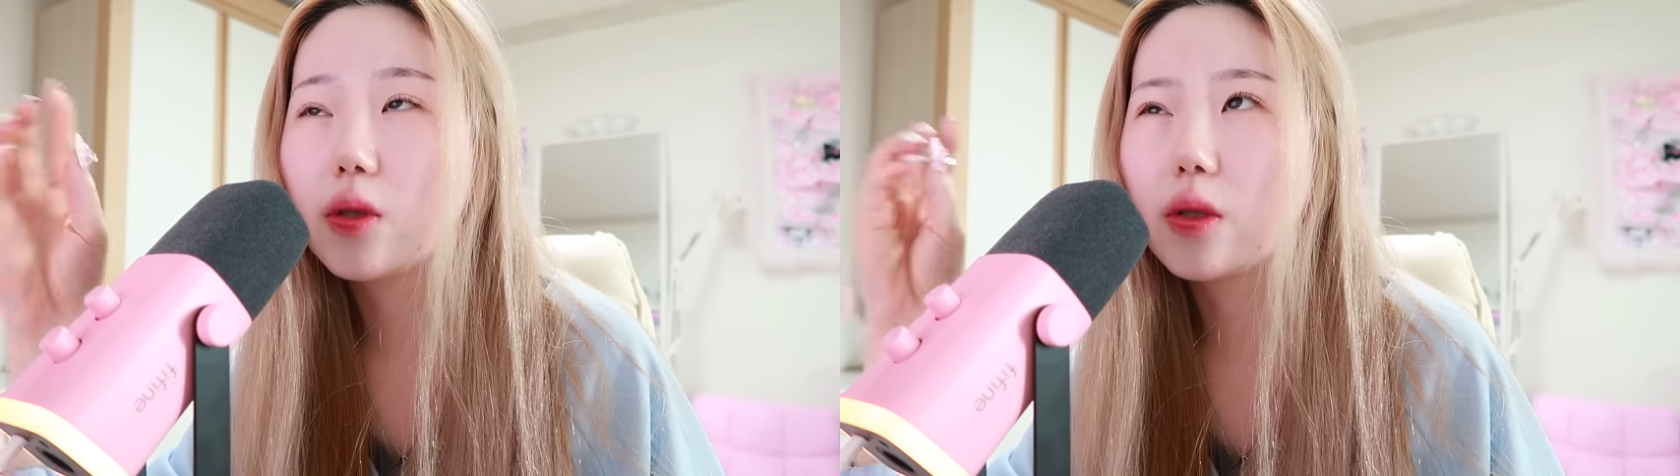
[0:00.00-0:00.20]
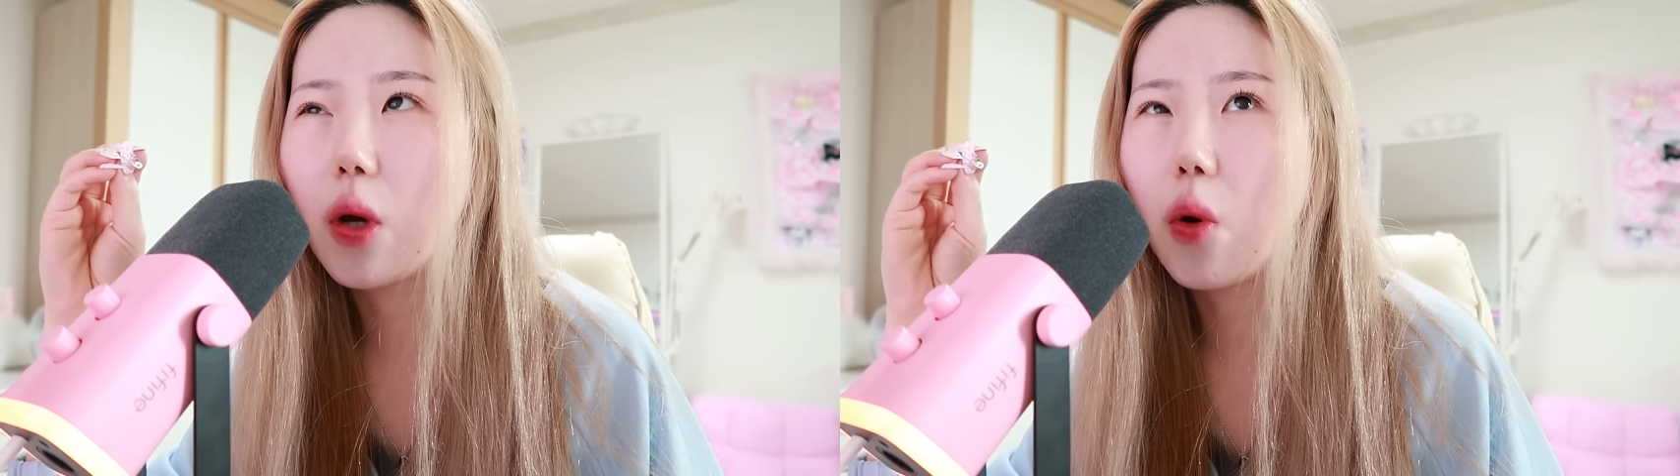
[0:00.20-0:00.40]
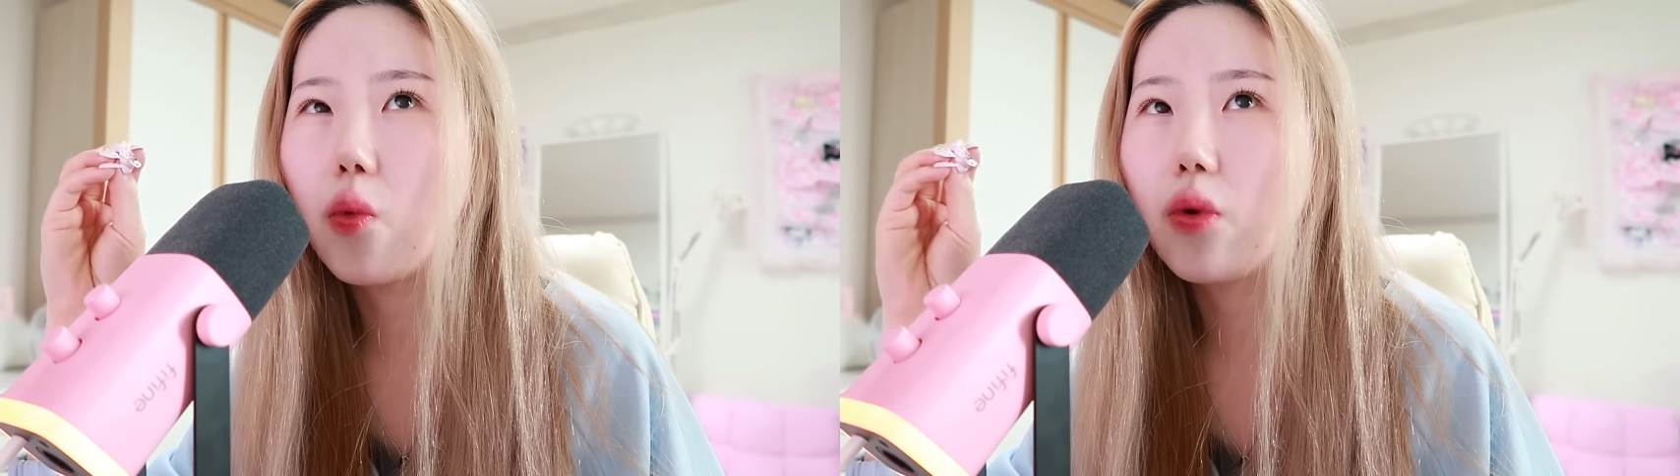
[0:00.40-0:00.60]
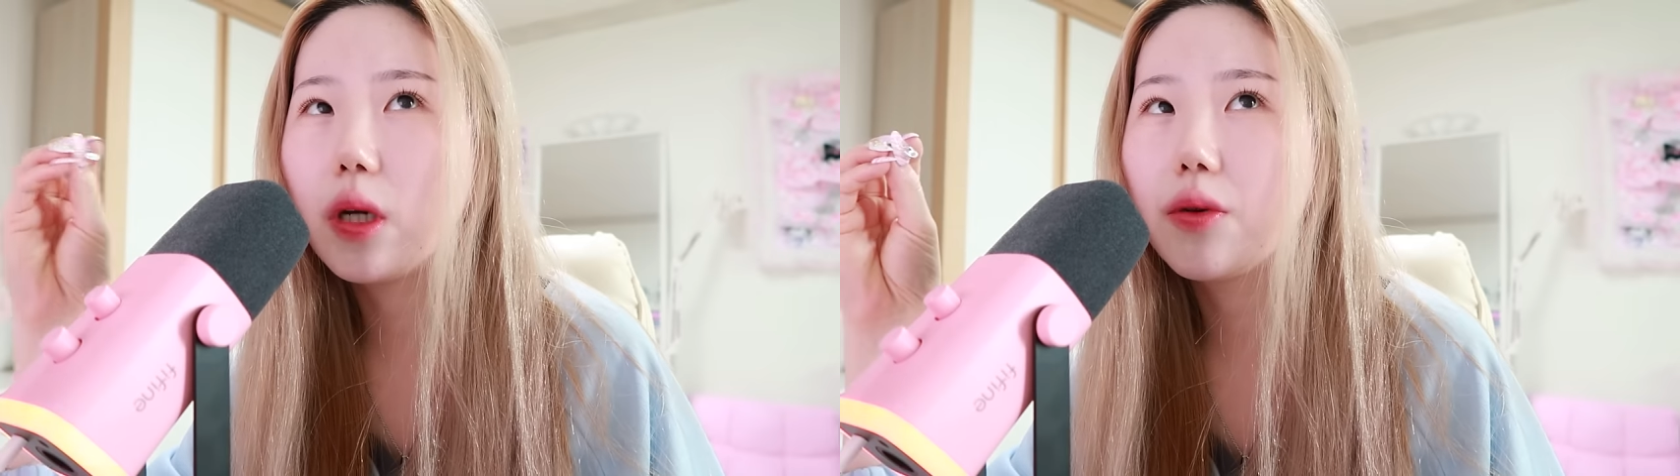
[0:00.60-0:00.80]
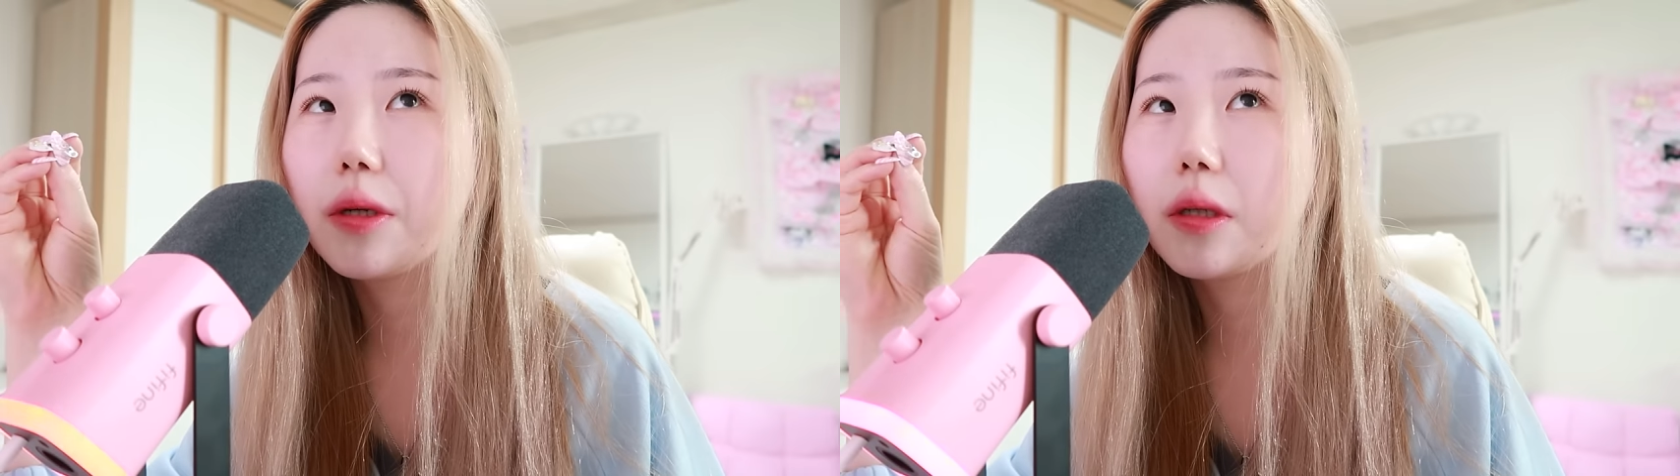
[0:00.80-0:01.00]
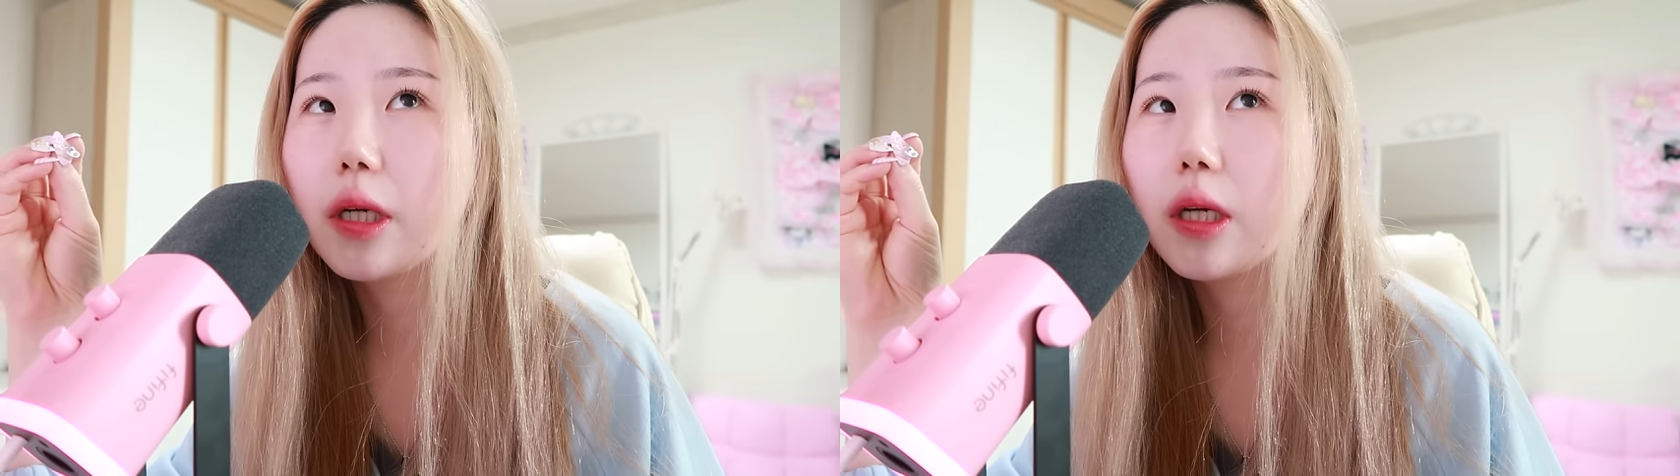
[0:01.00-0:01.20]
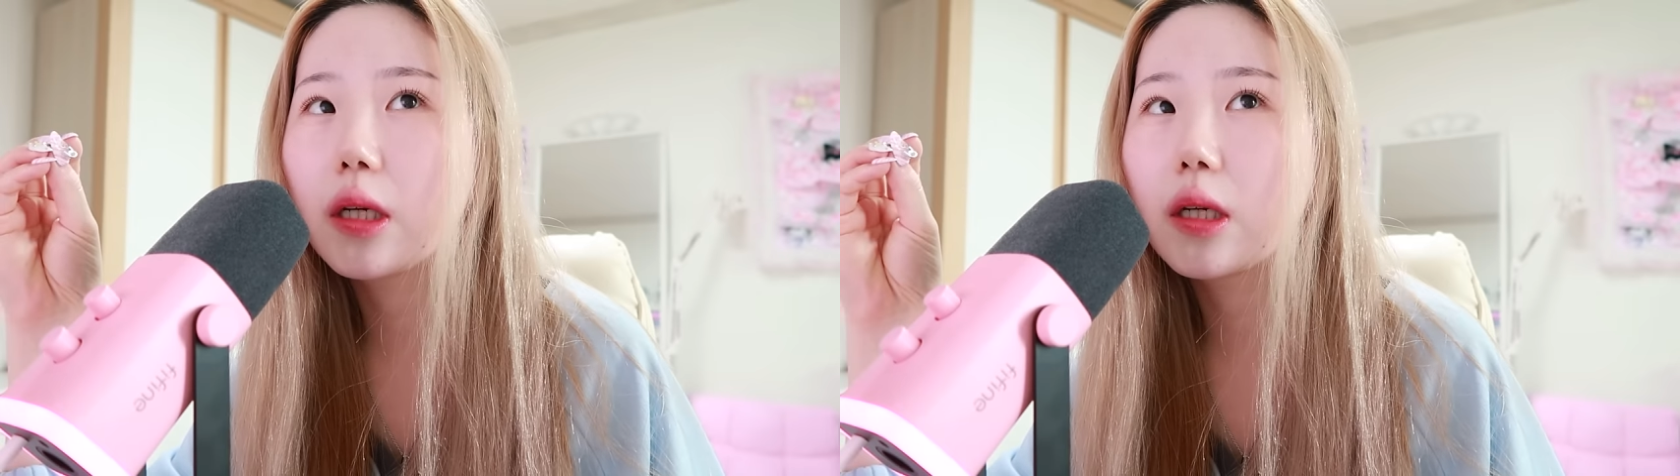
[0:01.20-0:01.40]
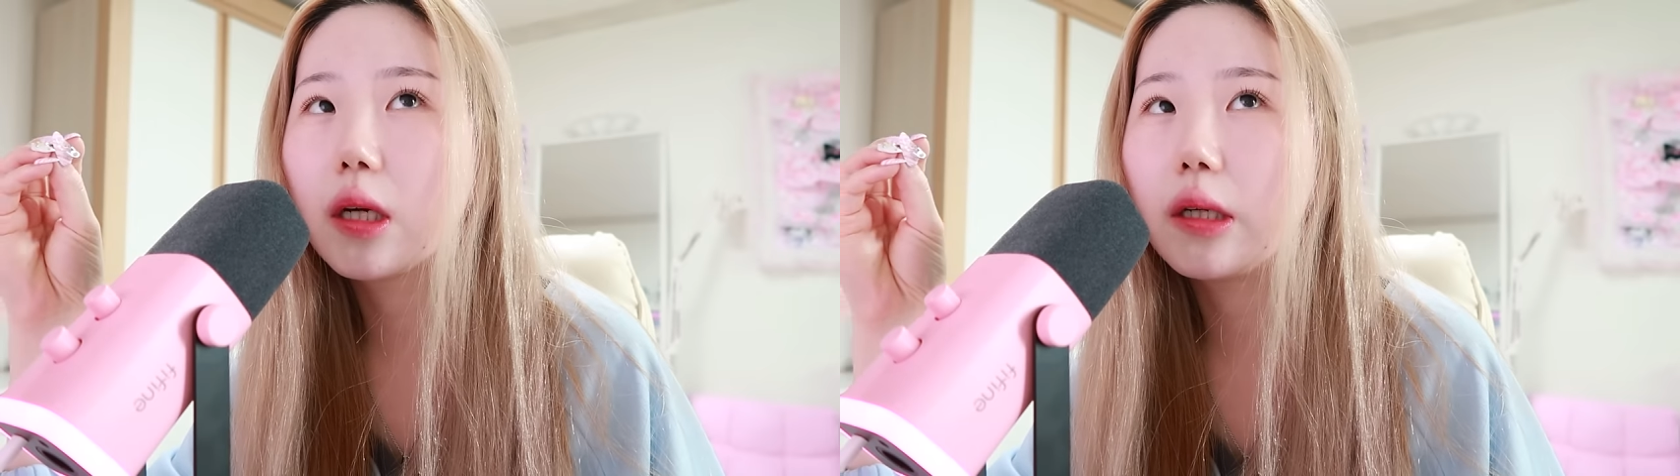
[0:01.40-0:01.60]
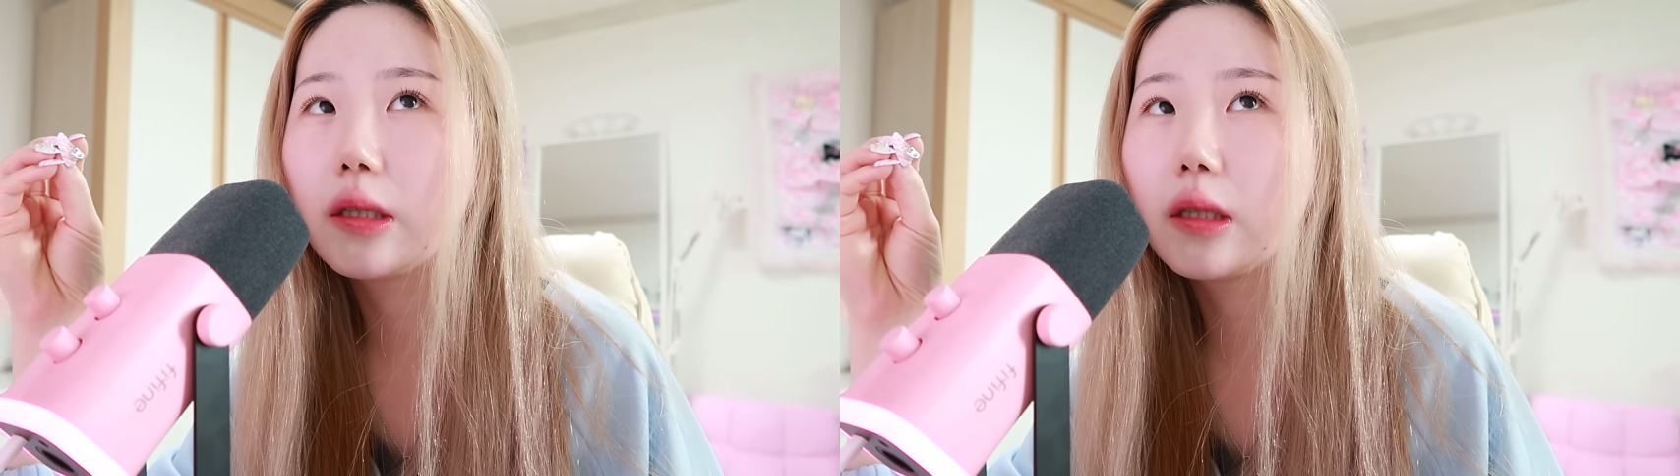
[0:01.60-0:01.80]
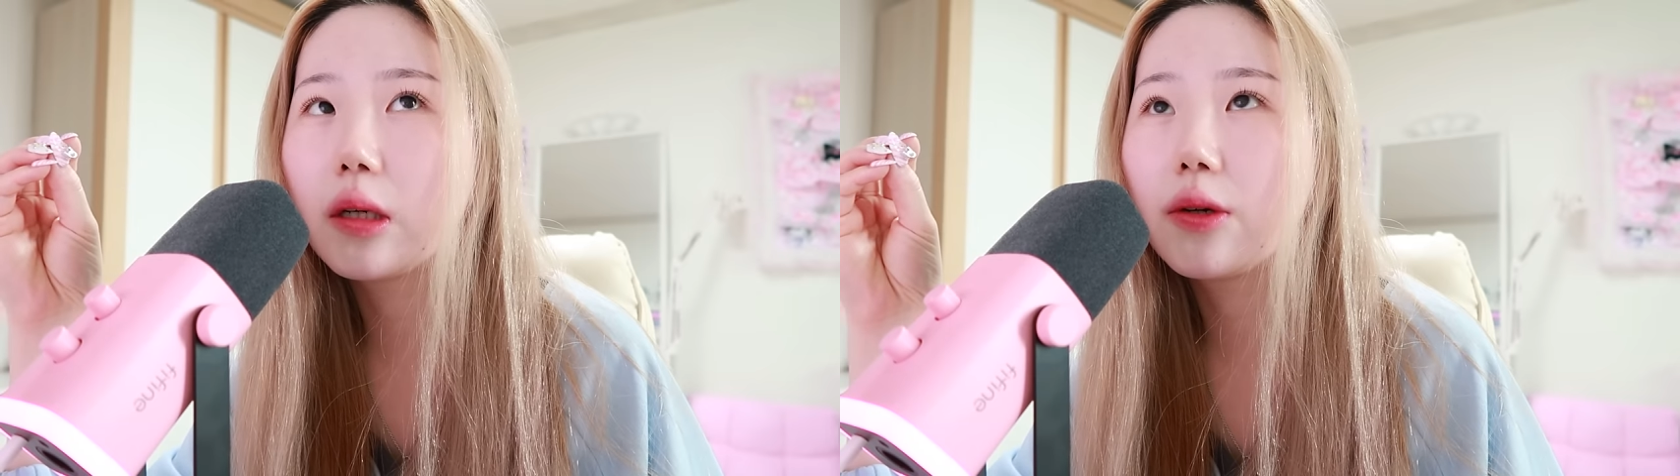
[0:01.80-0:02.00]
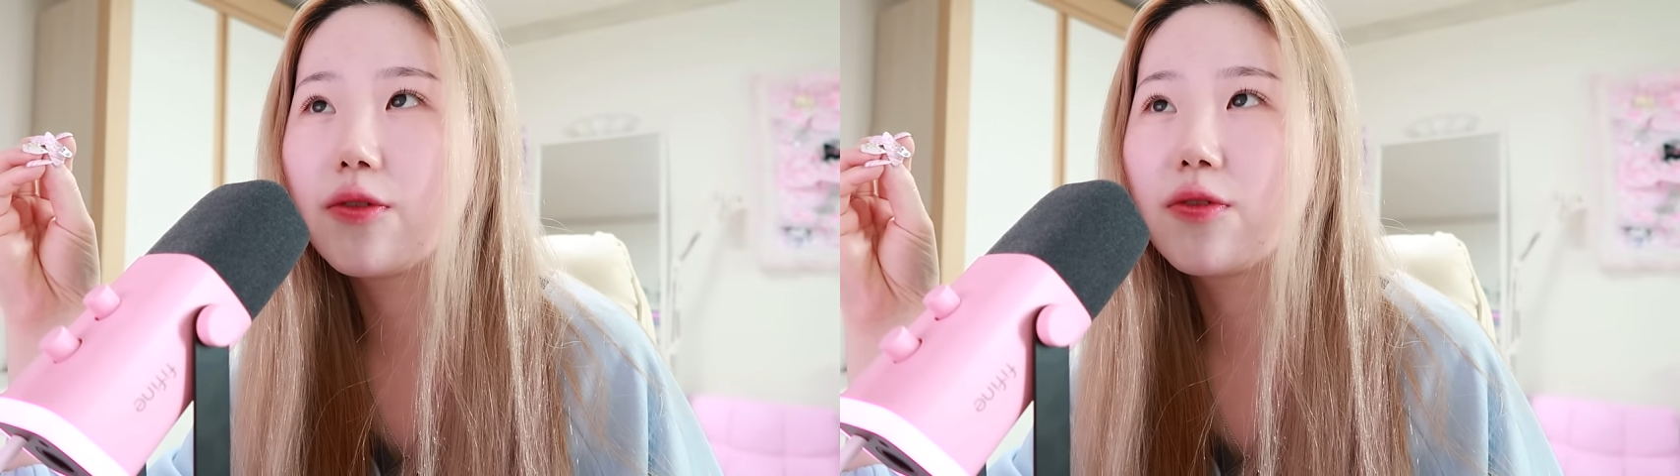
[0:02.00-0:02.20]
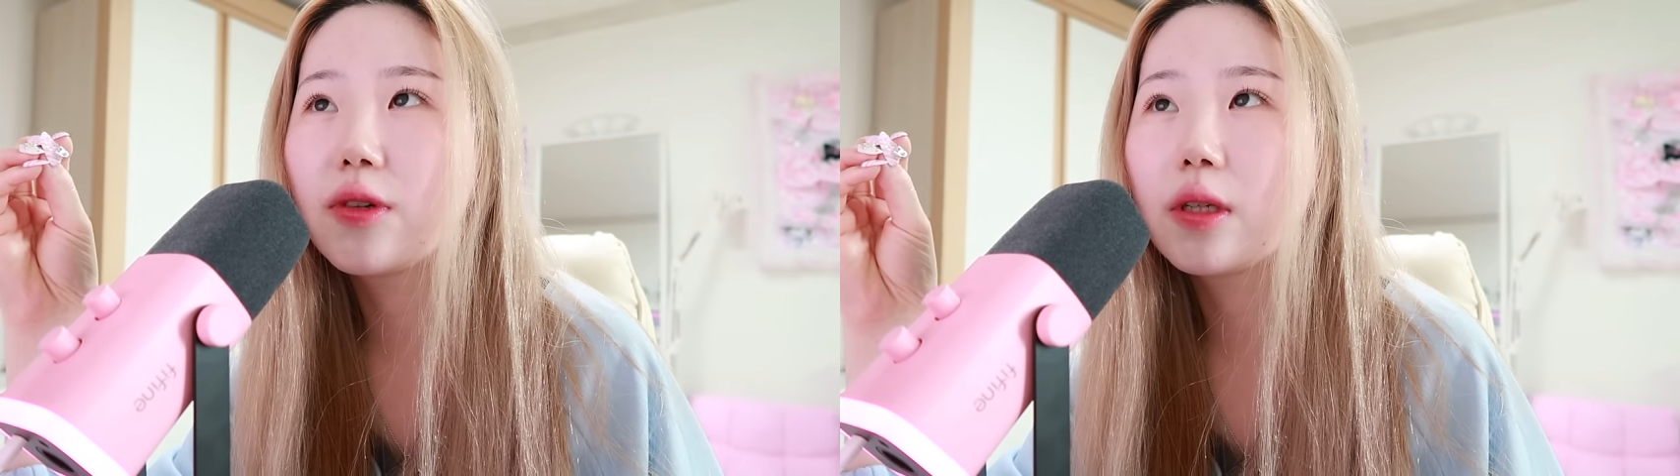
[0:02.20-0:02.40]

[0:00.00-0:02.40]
So we were like kind of